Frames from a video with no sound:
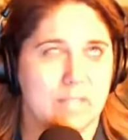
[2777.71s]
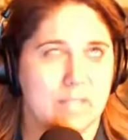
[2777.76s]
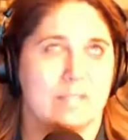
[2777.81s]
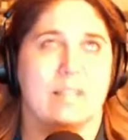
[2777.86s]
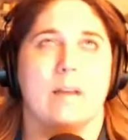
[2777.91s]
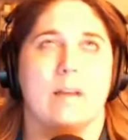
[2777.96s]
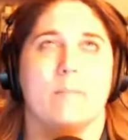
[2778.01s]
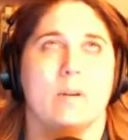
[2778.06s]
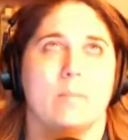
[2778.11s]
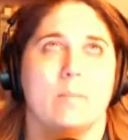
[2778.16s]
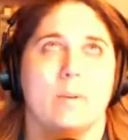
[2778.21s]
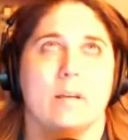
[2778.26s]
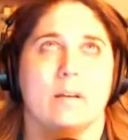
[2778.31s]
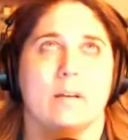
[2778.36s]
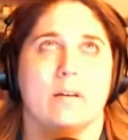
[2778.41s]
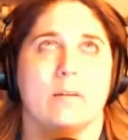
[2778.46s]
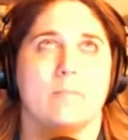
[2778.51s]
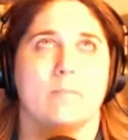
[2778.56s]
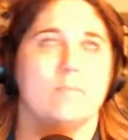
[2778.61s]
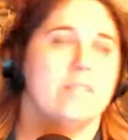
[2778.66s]
see, I'm going to pick a
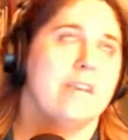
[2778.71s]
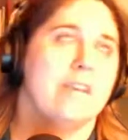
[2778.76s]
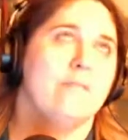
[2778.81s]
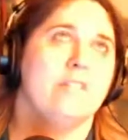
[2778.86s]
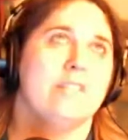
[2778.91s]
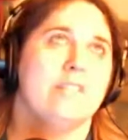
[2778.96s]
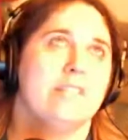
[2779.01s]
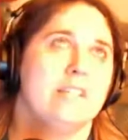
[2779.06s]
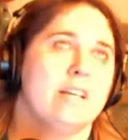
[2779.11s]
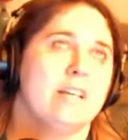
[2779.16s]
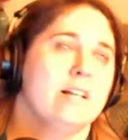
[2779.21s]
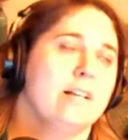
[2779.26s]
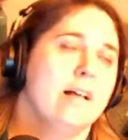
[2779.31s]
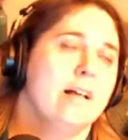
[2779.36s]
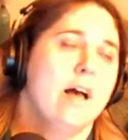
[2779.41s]
David Still.